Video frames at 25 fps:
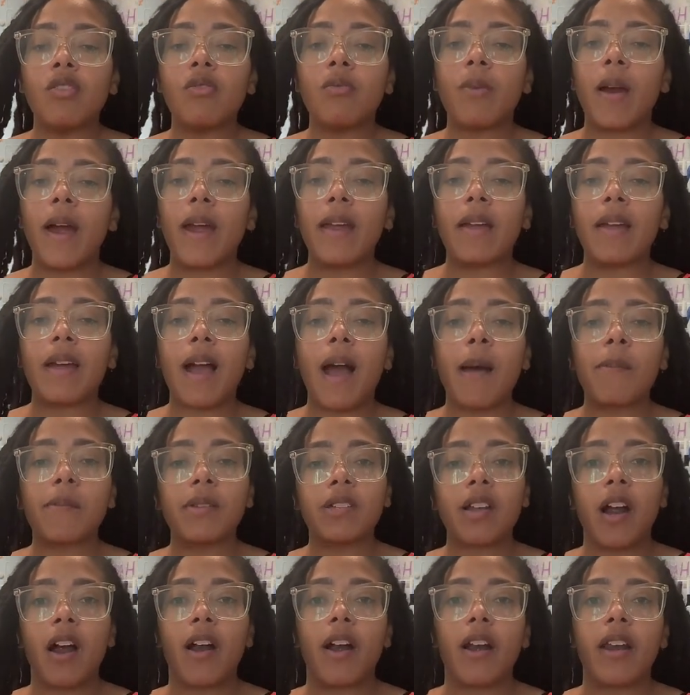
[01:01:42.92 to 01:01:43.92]
You're right.
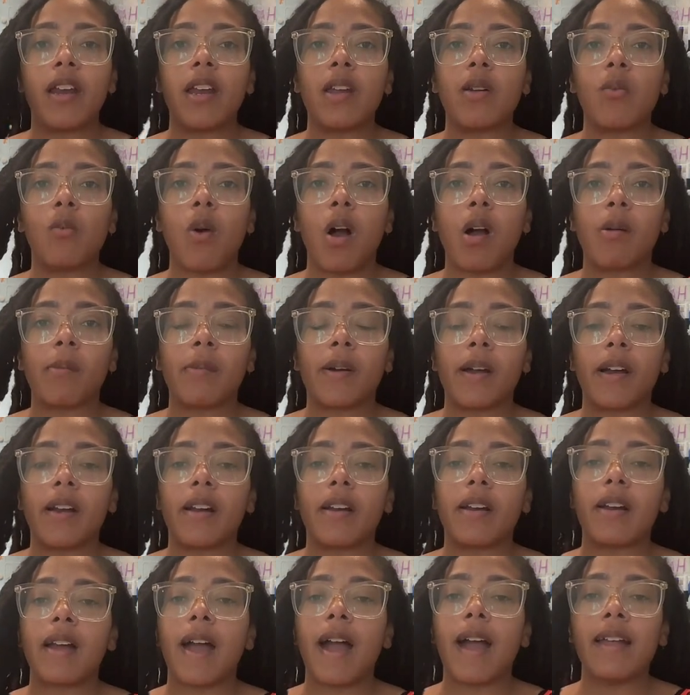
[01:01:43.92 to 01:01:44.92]
I'm sorry,
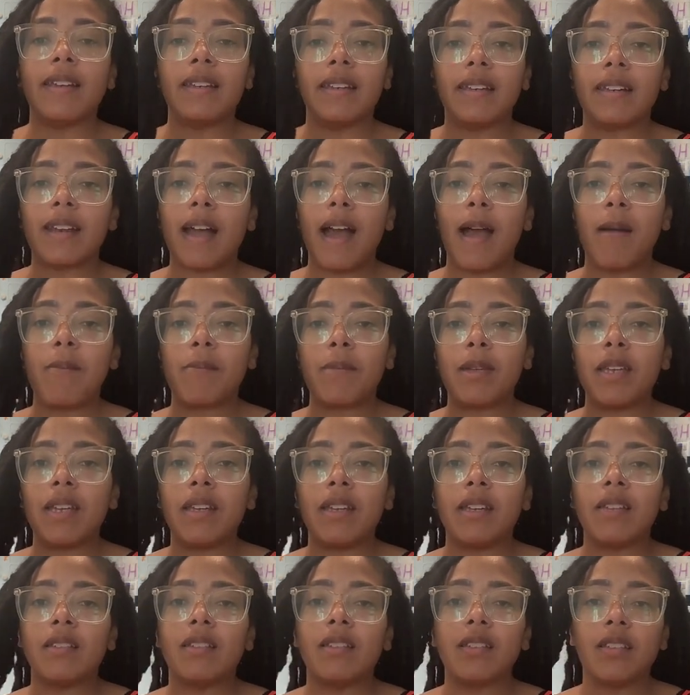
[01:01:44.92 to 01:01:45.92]
Walmart. I did not
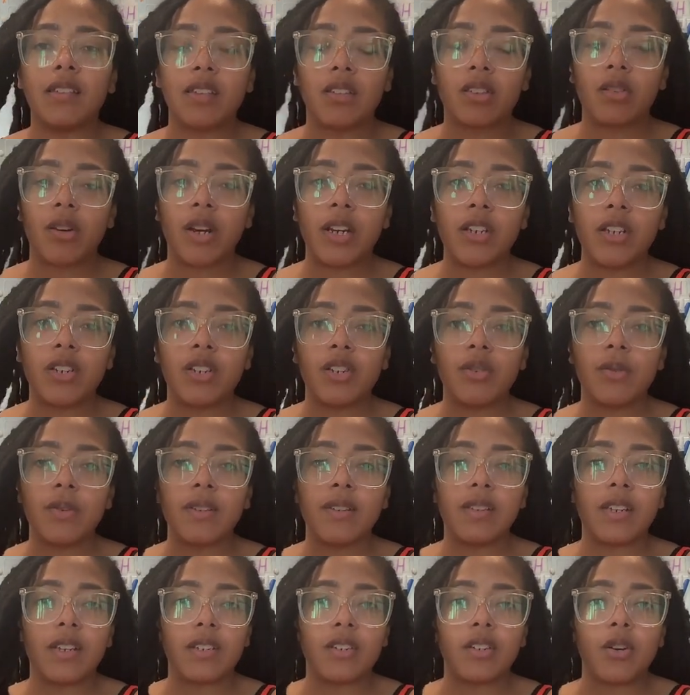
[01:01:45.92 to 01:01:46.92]
mean to disgrace
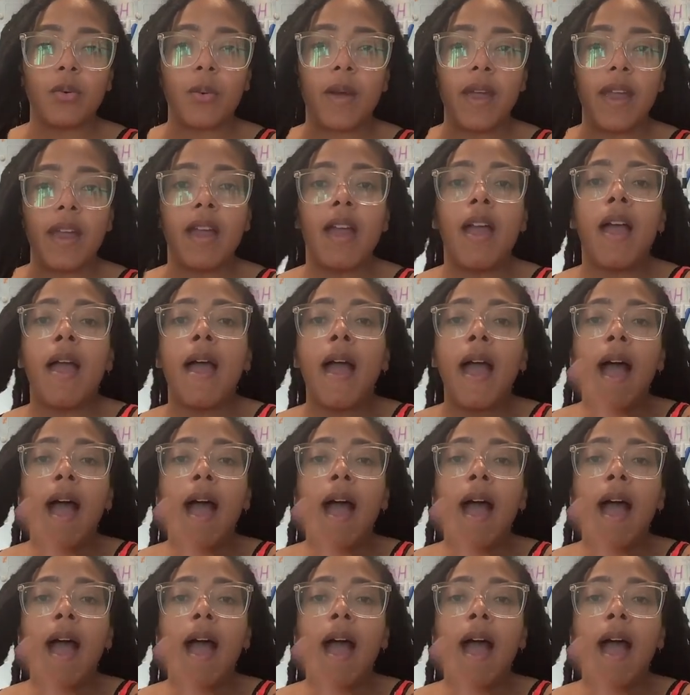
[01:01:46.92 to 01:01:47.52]
you in such a way.